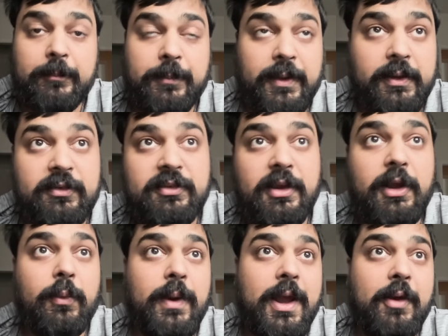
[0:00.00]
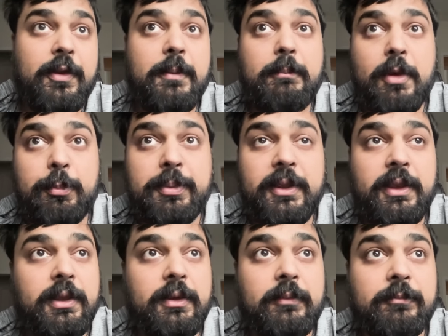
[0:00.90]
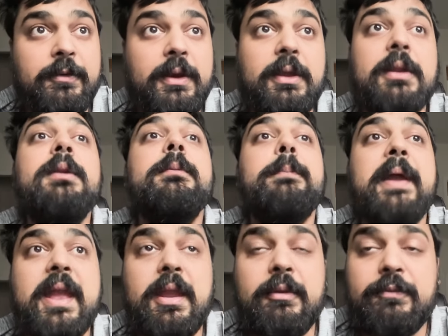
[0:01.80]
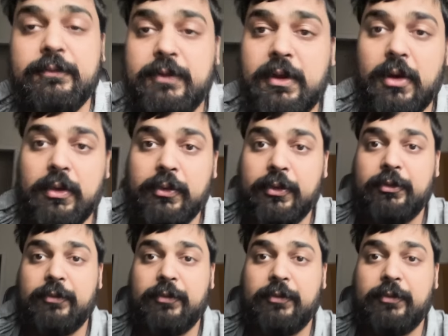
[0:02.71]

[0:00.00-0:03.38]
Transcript: But sitting around and moping and fucking paying $50